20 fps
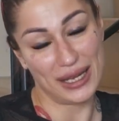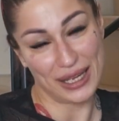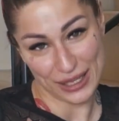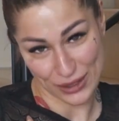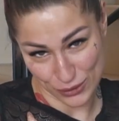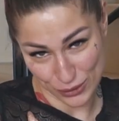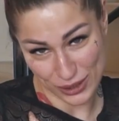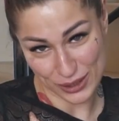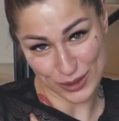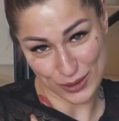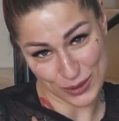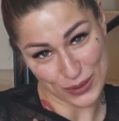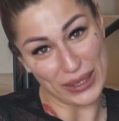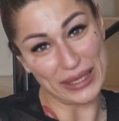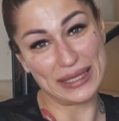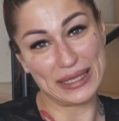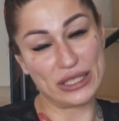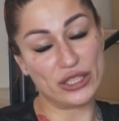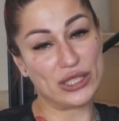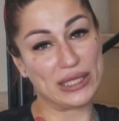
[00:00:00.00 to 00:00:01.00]
You need to
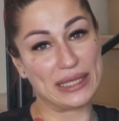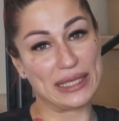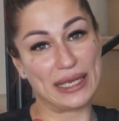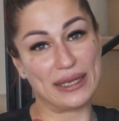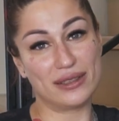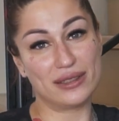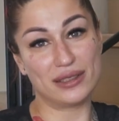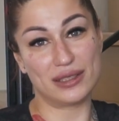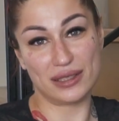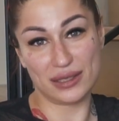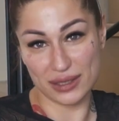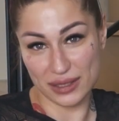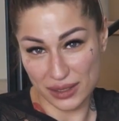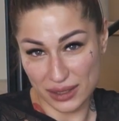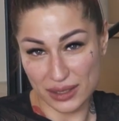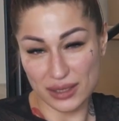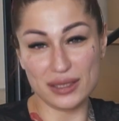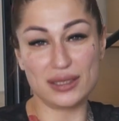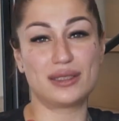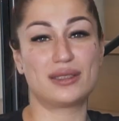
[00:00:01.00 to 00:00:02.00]
understand
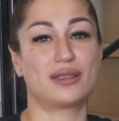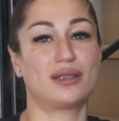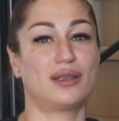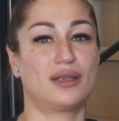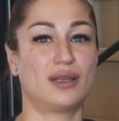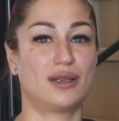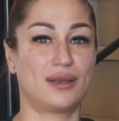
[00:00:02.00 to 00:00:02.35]
she's